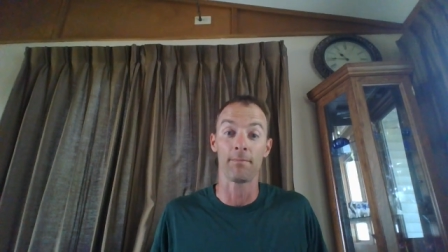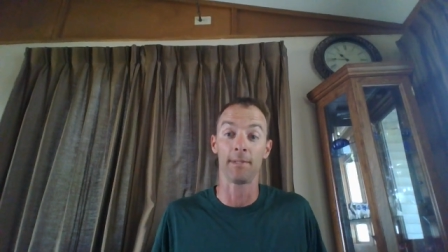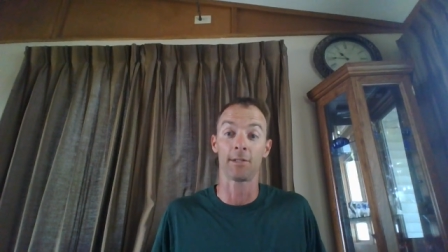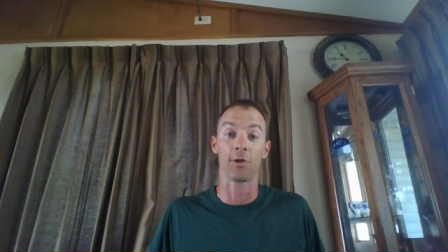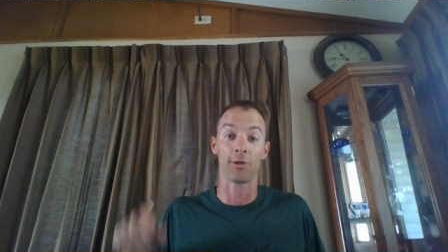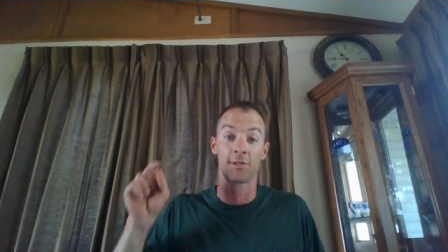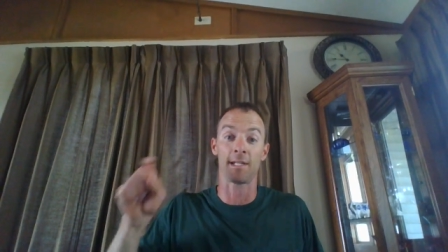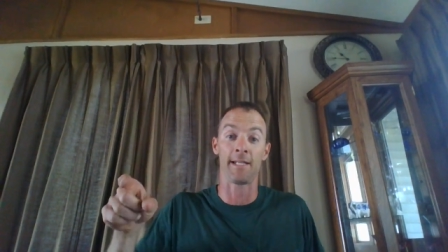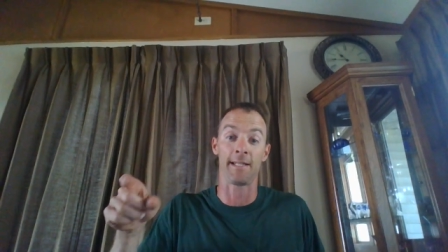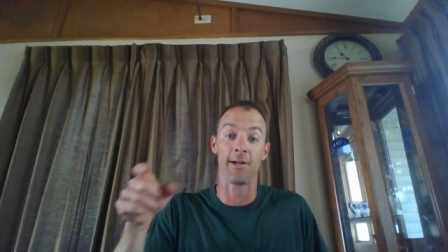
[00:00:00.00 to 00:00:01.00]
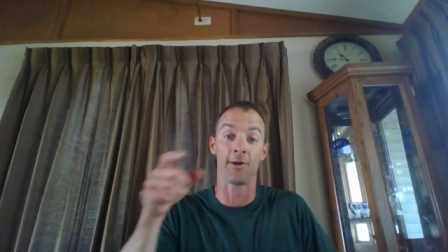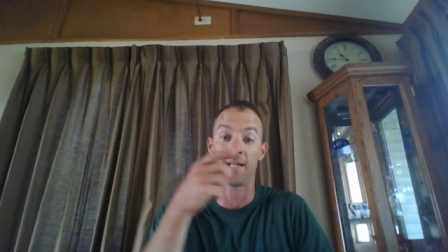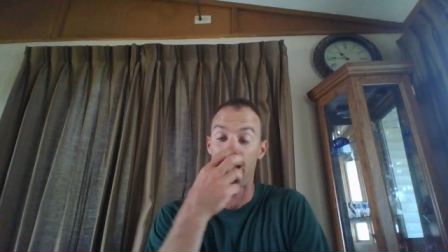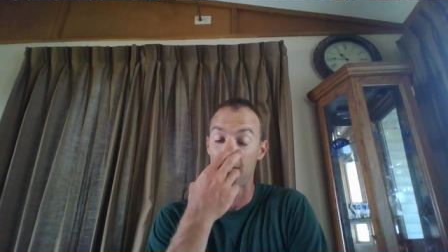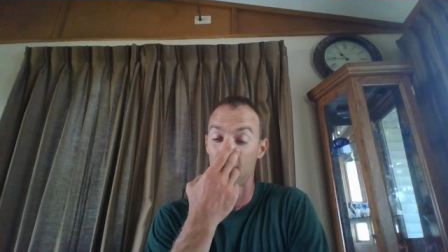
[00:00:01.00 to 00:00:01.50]
Mr. sitting there in
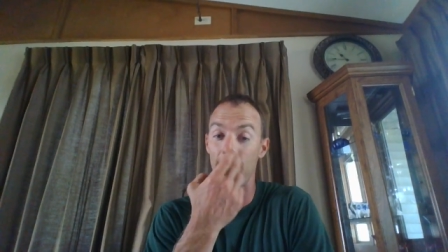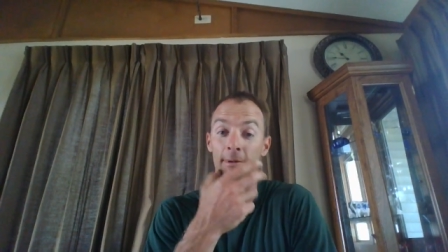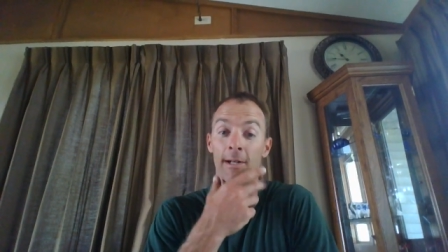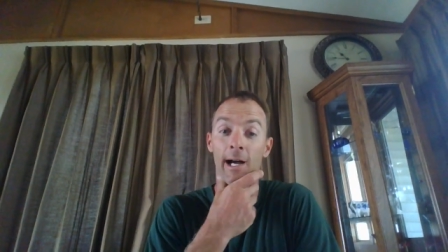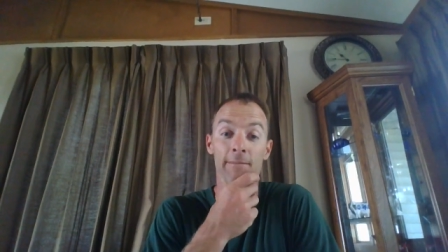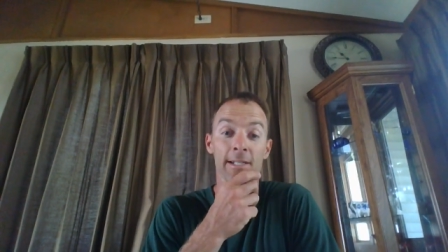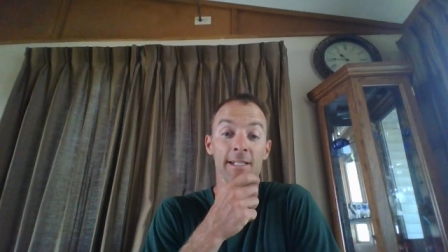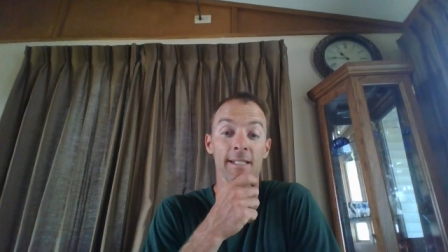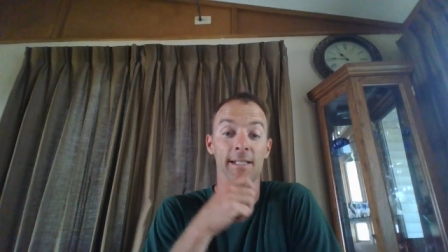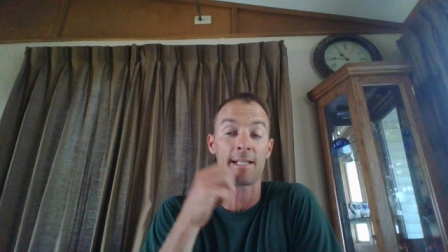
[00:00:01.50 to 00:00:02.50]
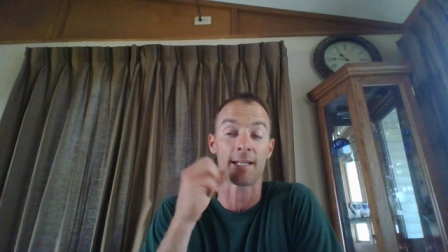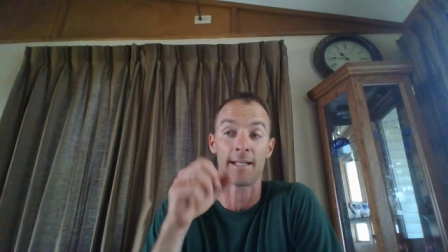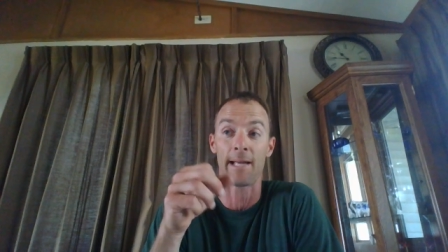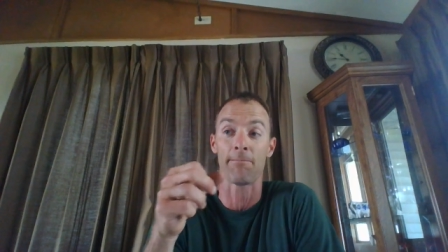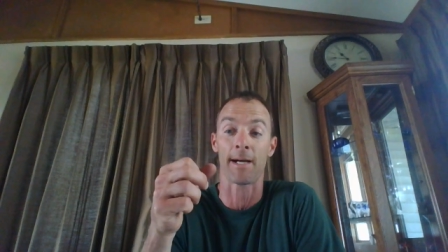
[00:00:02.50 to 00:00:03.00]
an ash heap and obviously
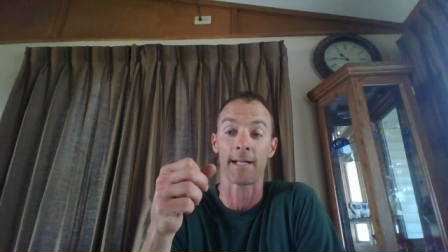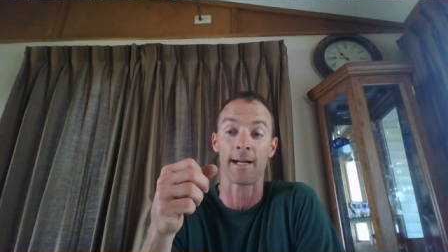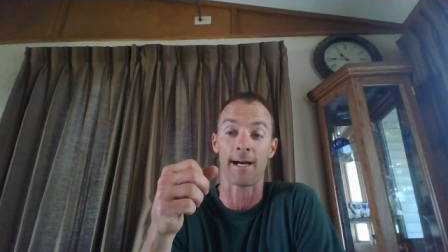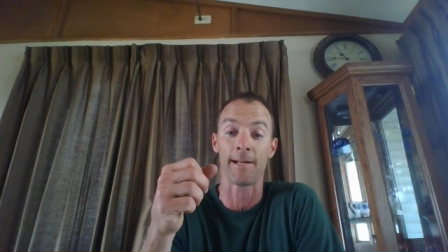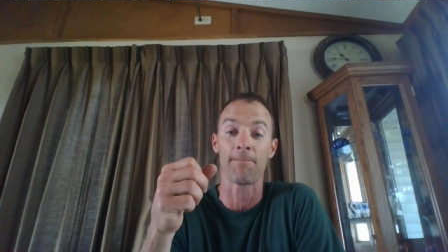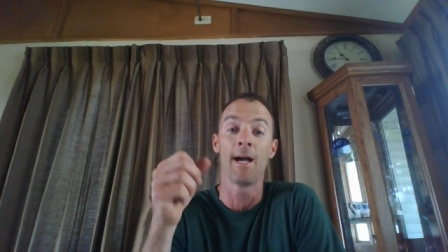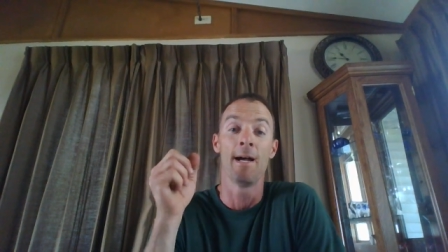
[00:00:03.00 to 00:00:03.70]
condemned by God.